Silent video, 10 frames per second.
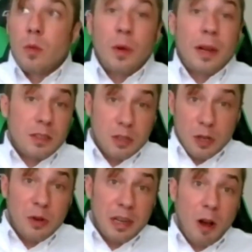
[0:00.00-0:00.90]
We at
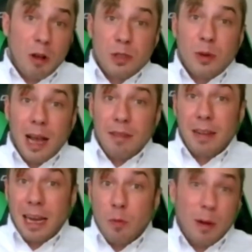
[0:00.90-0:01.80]
Sucuri also have
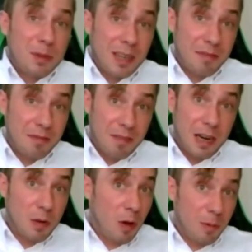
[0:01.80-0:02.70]
a website
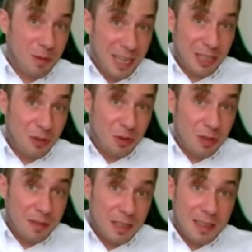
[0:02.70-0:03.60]
firewall protection
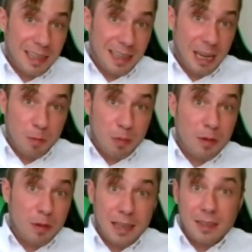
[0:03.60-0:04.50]
service that can help
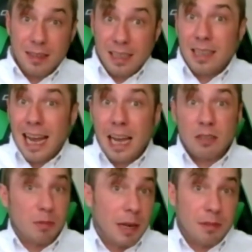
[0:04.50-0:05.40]
prevent these hacks
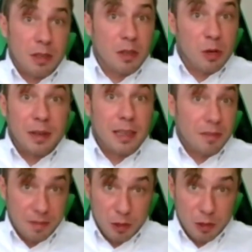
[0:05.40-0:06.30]
from ever occurring in the
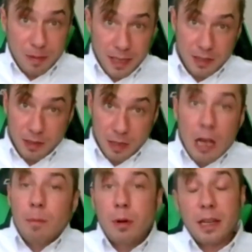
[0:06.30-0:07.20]
first place.
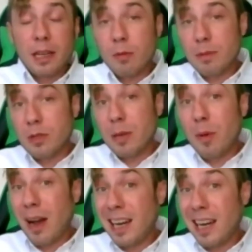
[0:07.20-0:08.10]
Putting your website
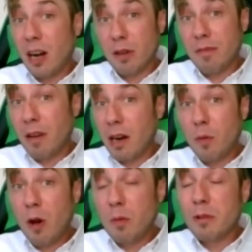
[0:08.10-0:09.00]
behind our
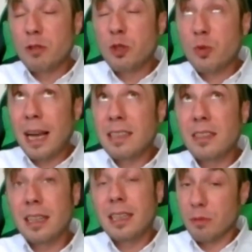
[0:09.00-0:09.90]
firewall will
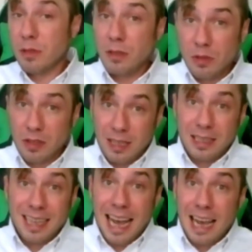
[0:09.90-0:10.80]
drastically reduce the
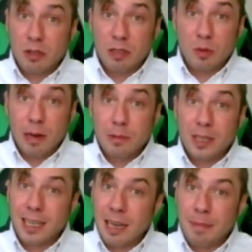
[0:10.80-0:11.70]
attacks on your
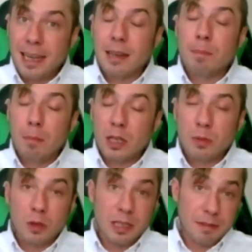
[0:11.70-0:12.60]
website and make it much
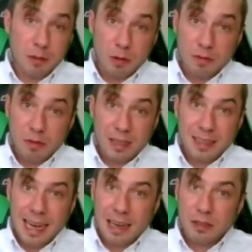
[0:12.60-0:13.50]
more difficult for the
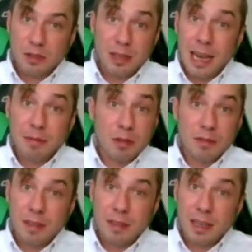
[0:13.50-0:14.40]
attackers to ever
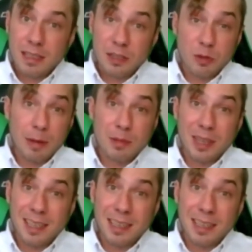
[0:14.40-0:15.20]
infect your website